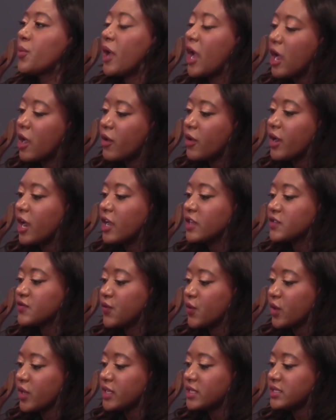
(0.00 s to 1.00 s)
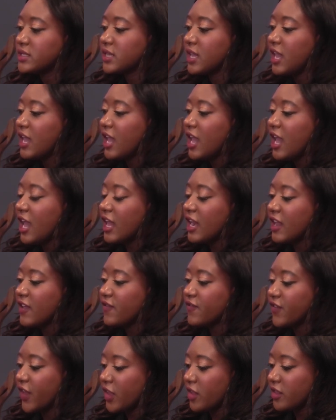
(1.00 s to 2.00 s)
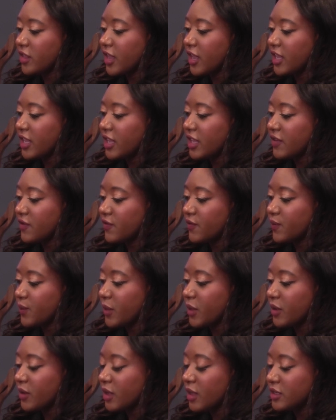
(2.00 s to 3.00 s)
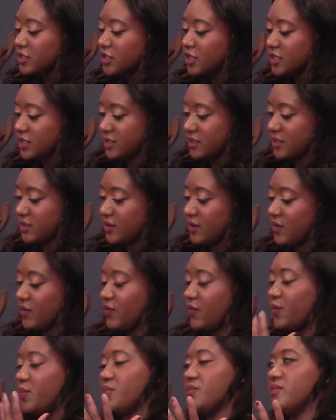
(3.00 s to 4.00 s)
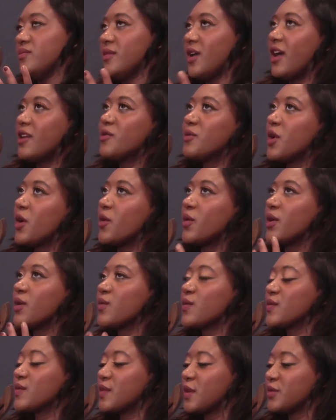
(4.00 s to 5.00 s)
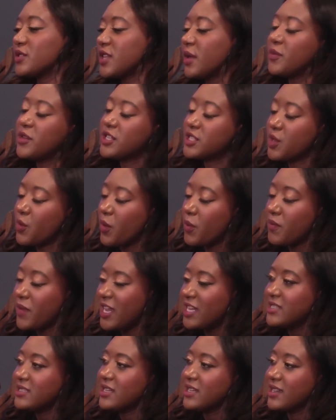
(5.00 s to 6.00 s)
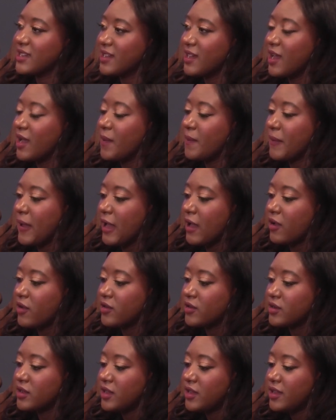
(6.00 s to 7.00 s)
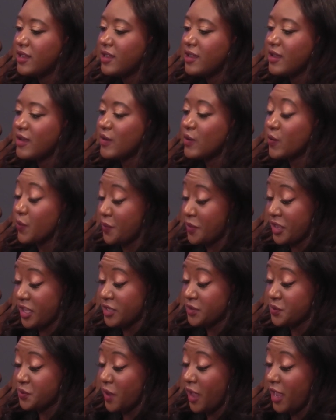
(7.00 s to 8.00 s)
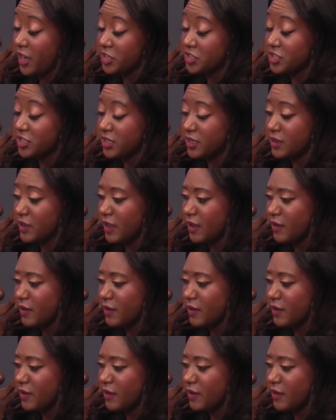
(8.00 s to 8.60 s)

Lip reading: powerhouse voice, and I felt like it just, I don't know, there was something so amazing about, because actually